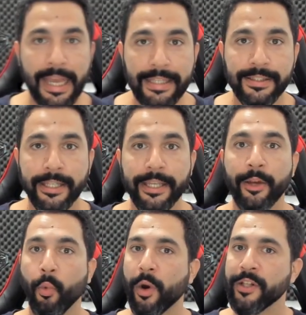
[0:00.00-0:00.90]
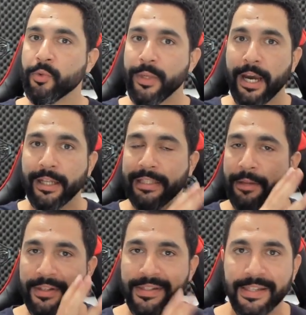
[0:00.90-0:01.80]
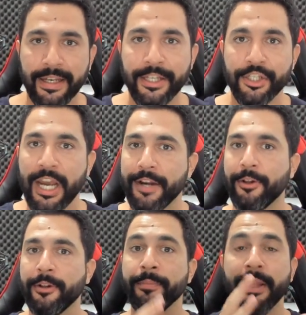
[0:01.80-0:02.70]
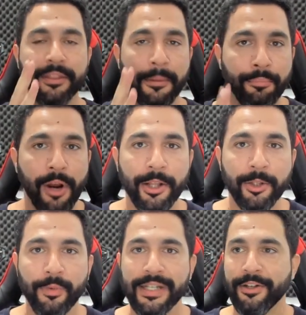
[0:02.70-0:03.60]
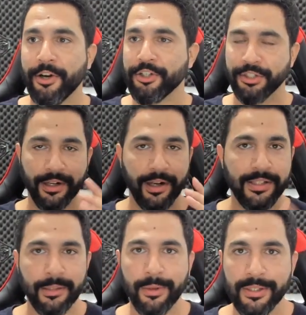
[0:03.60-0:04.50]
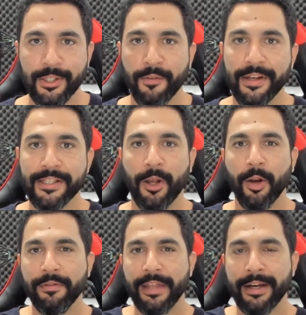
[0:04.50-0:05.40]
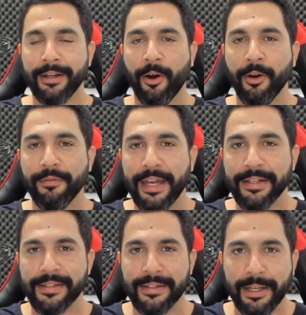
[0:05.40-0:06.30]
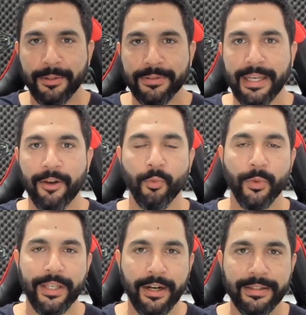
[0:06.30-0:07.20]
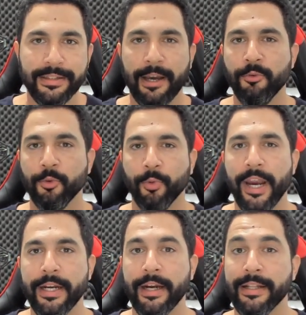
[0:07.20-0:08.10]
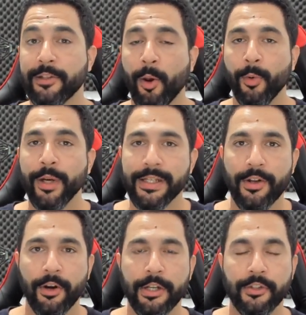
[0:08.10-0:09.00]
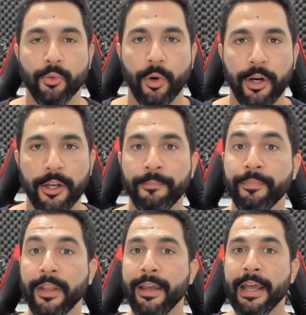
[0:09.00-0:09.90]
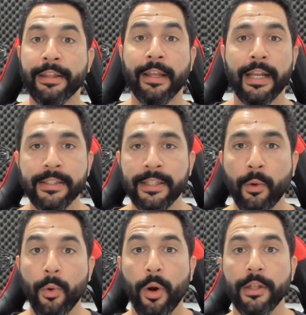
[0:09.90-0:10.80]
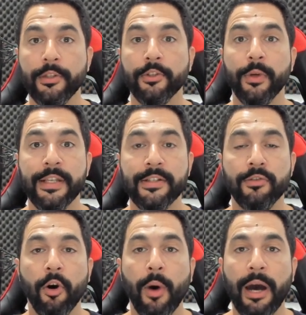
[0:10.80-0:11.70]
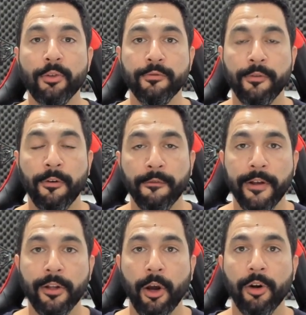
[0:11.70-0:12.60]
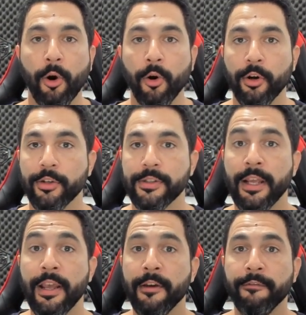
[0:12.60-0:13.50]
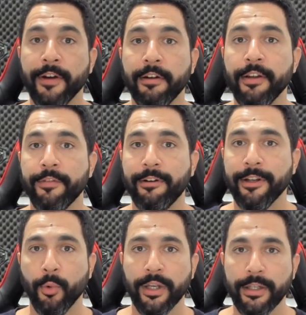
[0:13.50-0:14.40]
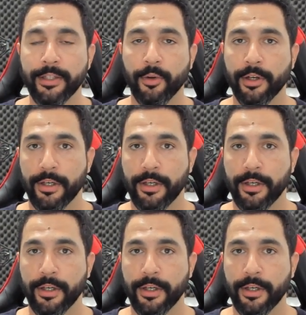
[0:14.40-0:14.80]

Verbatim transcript: Lastly, once we got down the selling channel, the product research, the customer service, all of that, all of that is nailed down. We got it down great, and it's already starting to work. The last thing that we want to do is know how to fulfill our orders very, very quickly to our